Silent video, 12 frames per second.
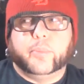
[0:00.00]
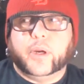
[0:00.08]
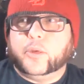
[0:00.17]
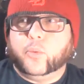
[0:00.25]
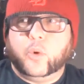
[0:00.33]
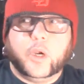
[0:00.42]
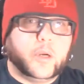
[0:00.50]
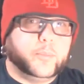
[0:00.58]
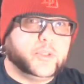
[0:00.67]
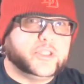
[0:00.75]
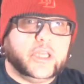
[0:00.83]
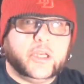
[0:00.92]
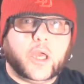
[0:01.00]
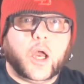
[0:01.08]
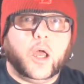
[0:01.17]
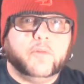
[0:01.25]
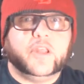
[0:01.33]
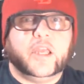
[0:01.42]
But 100%
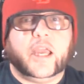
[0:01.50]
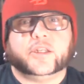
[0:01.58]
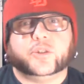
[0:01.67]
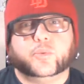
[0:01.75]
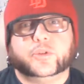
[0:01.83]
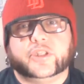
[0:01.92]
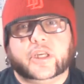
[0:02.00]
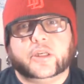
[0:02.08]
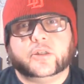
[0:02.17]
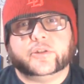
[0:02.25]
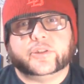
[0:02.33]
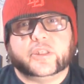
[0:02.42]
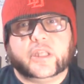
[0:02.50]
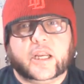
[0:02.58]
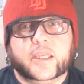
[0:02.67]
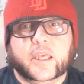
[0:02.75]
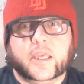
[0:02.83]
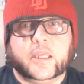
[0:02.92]
of the actual sales that
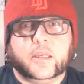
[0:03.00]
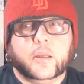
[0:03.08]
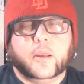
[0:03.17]
I get